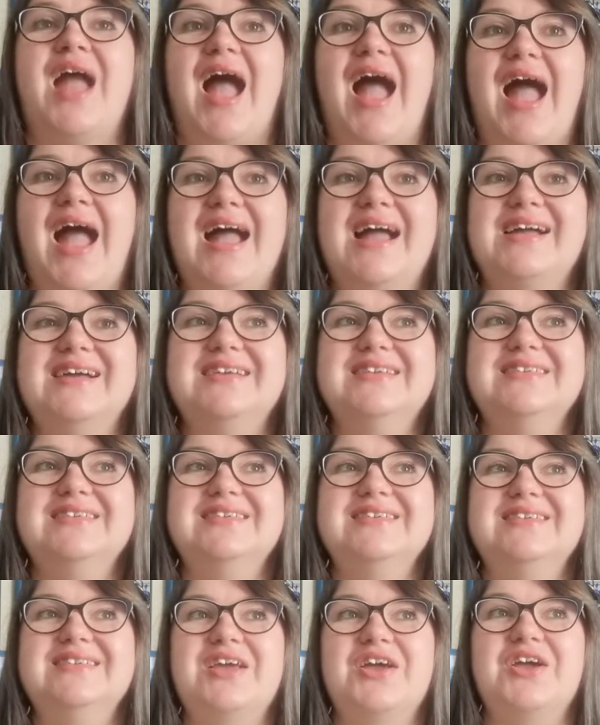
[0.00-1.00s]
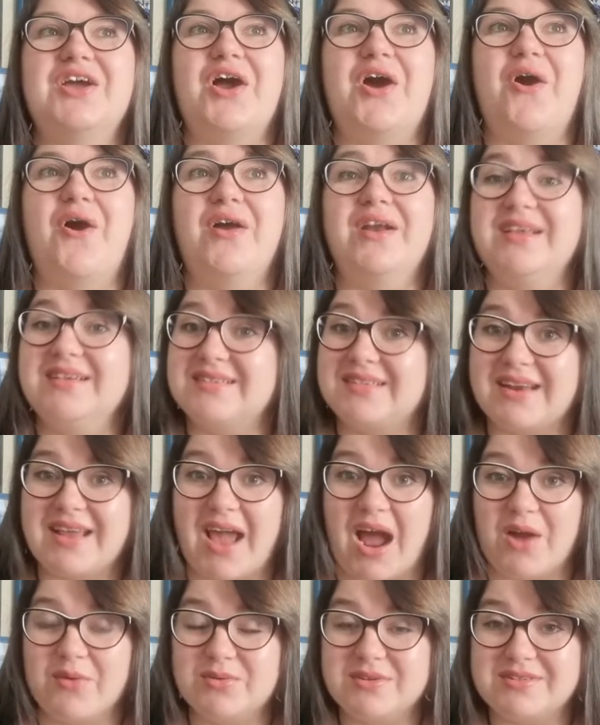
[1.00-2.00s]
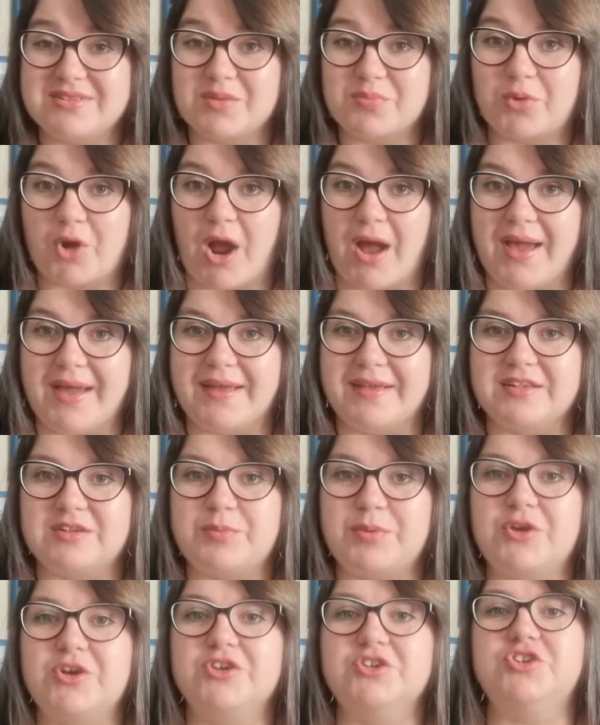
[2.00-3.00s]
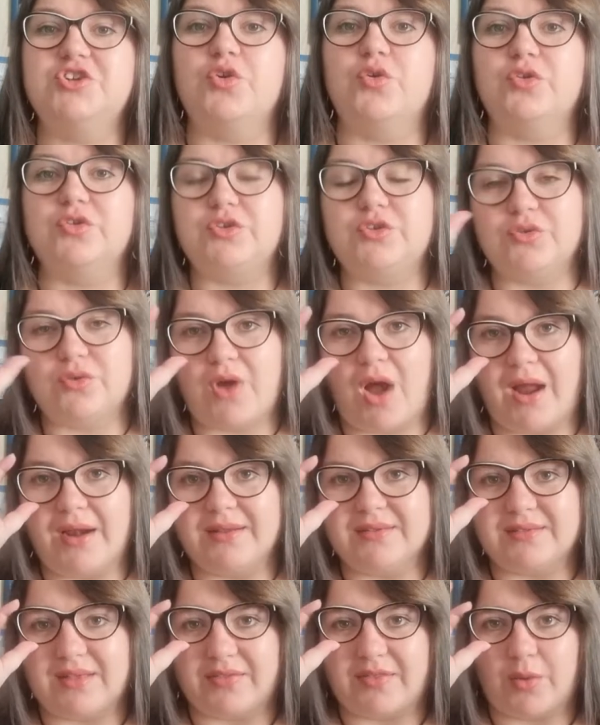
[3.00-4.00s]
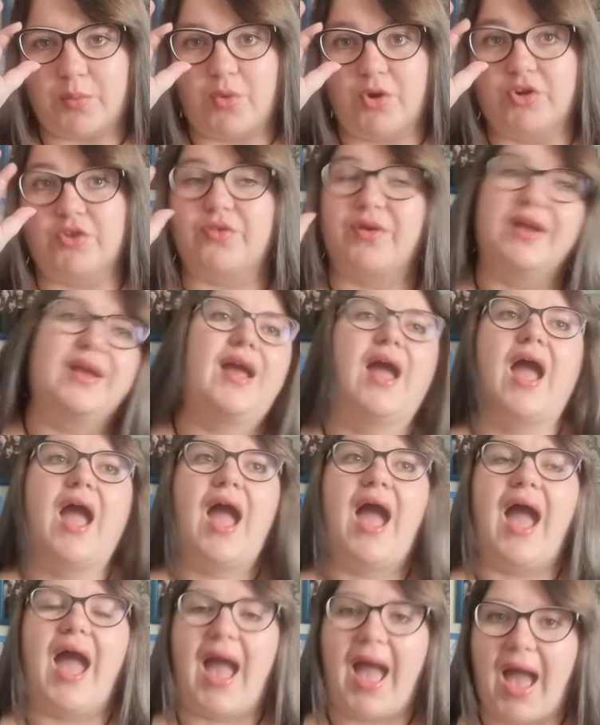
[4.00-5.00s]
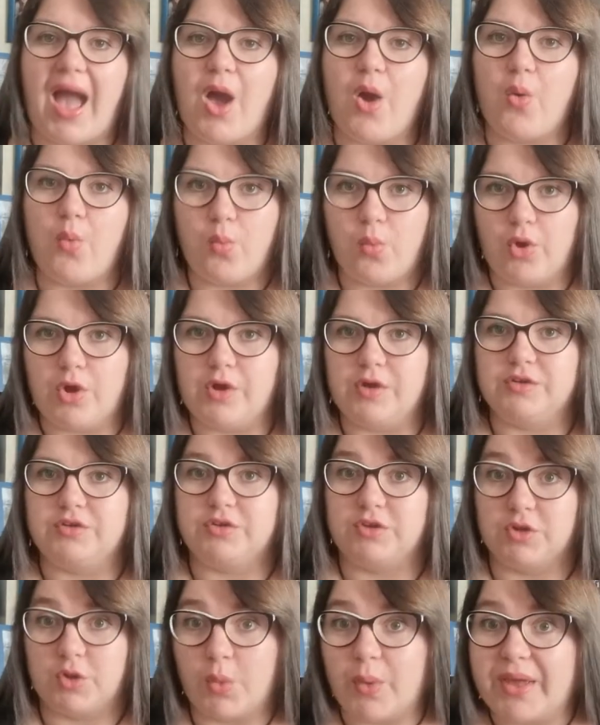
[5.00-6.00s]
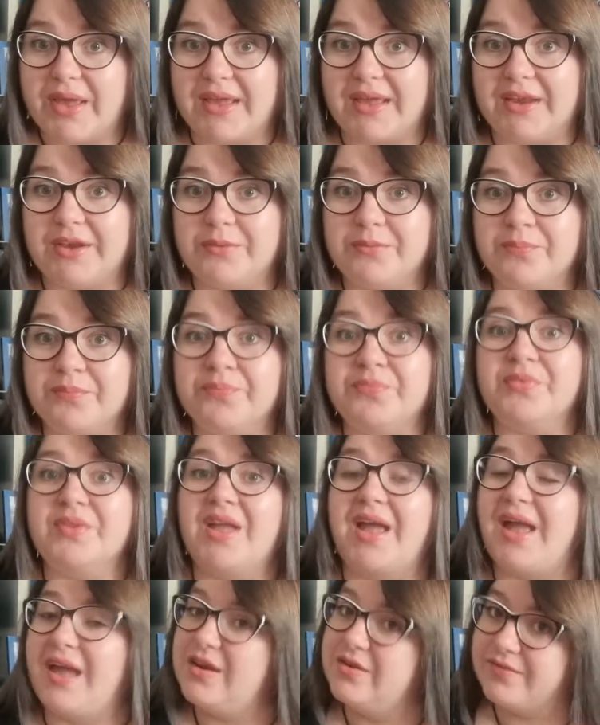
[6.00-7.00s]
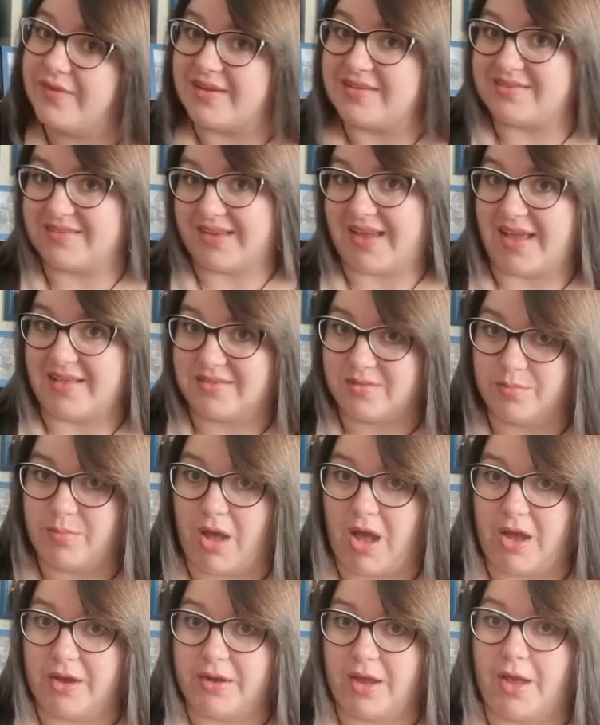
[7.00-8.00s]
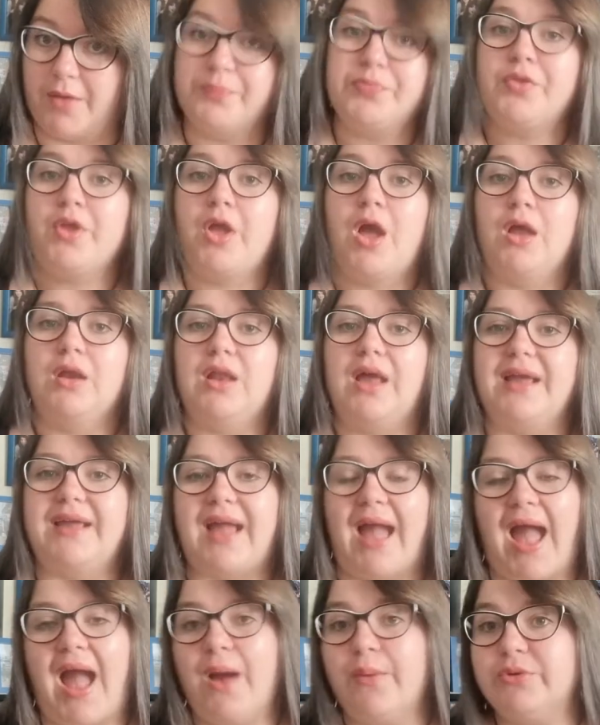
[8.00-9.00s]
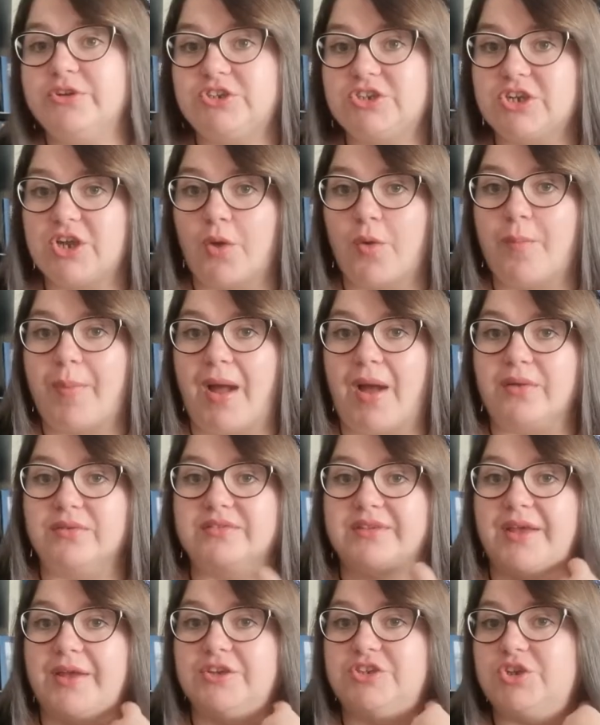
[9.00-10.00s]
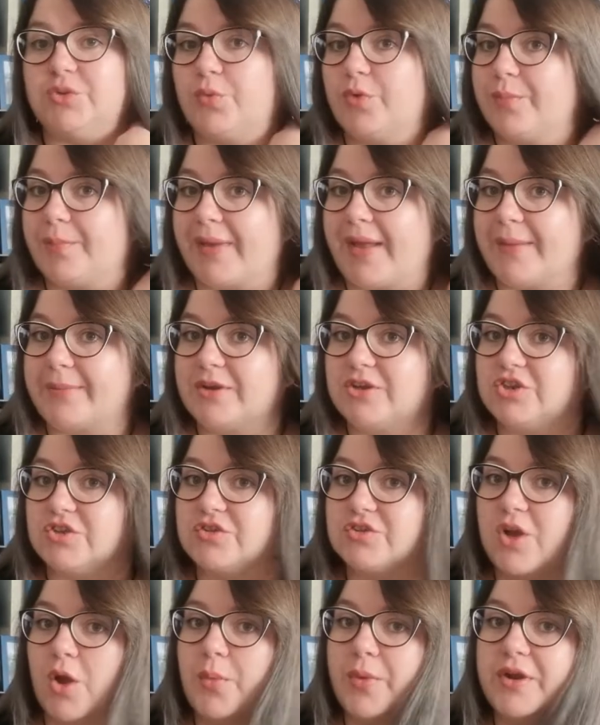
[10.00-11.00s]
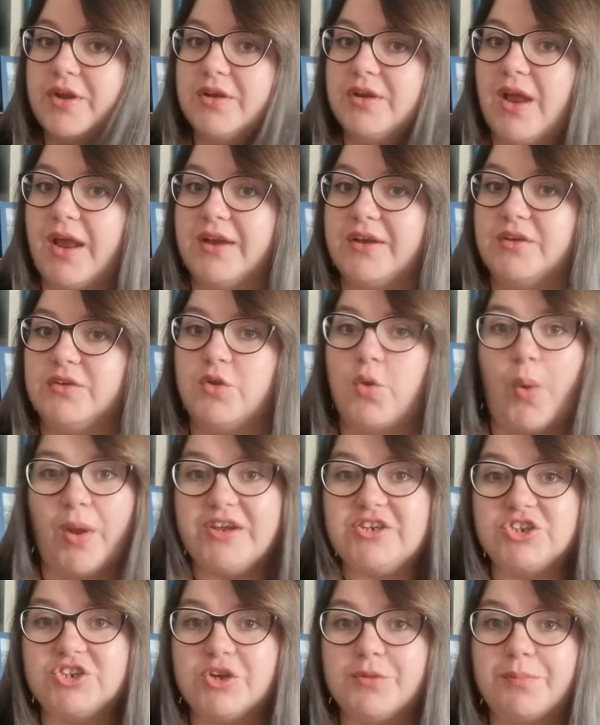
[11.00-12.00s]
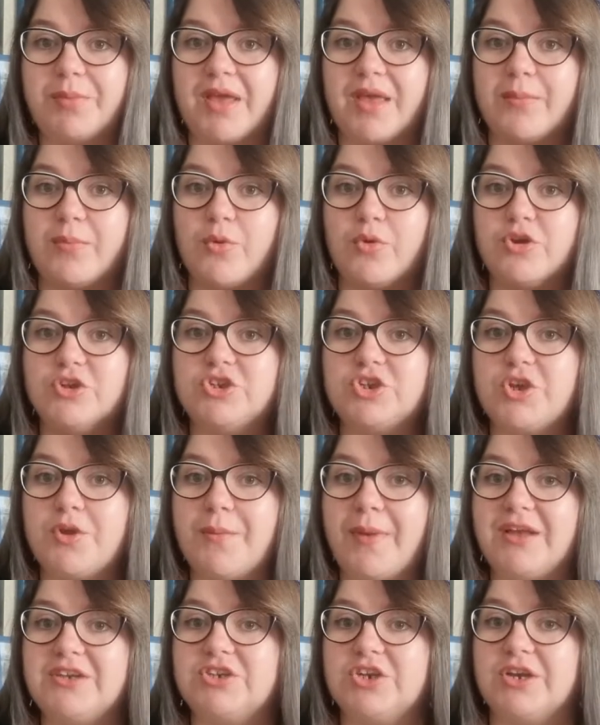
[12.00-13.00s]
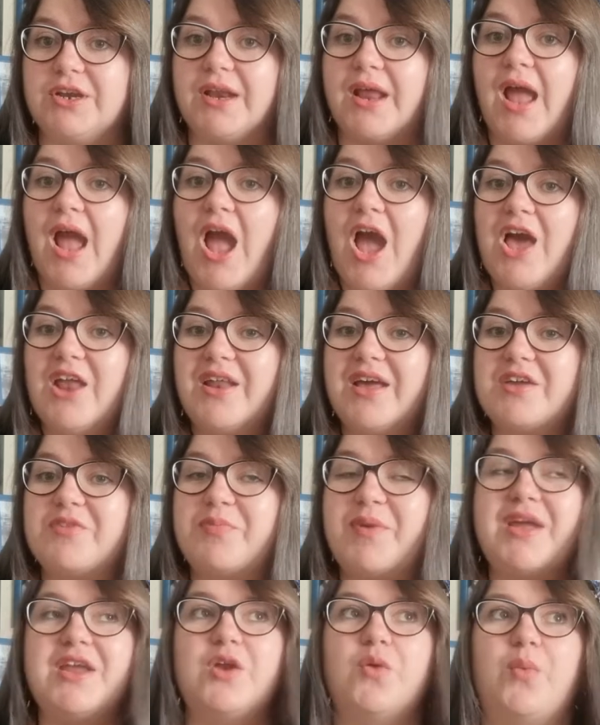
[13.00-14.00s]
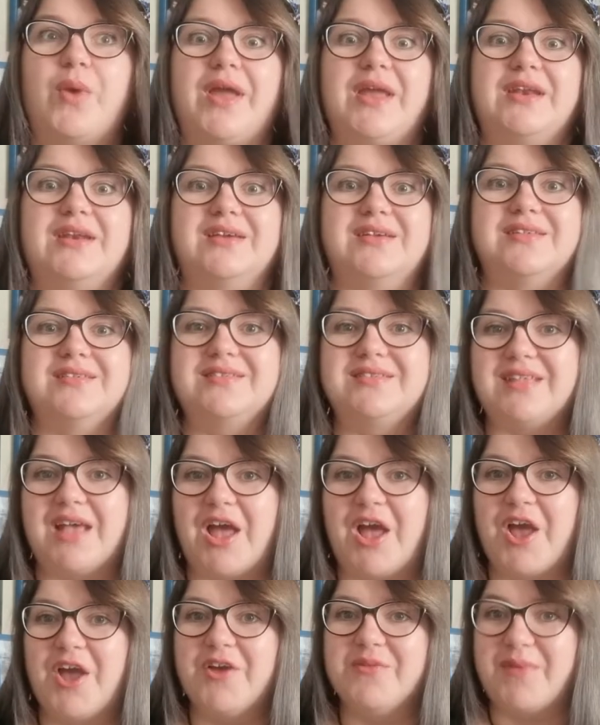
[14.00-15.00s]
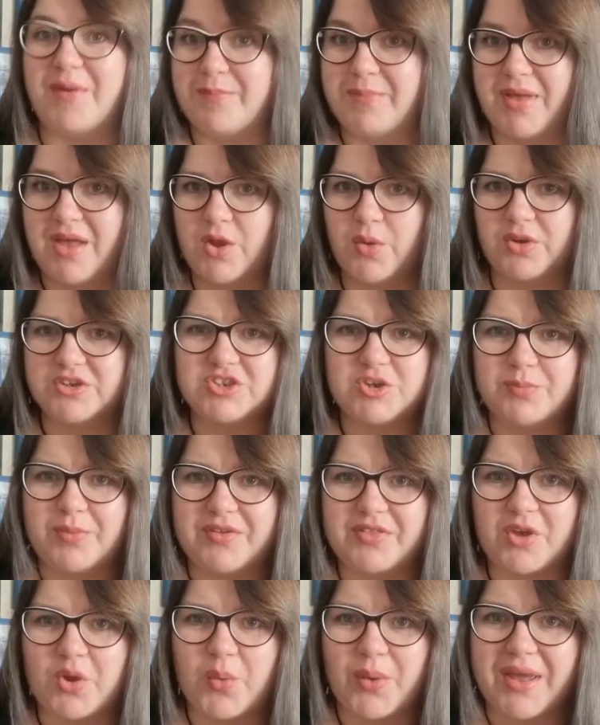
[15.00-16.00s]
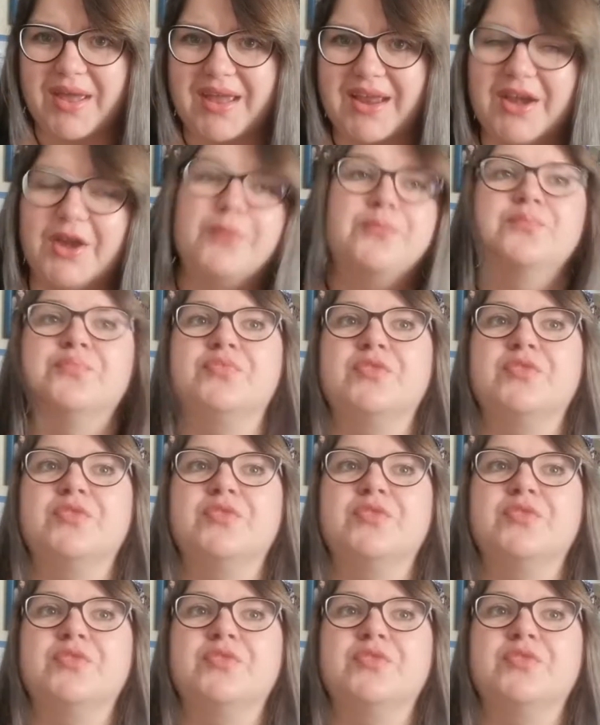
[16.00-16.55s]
And honestly, I was surprised because you're kind of sat there wondering, how would the Queen investigate a murder? Like, how would she go about it? She wouldn't be able to just go in and question people, because you imagine, like, being a witness and being questioned by the Queen.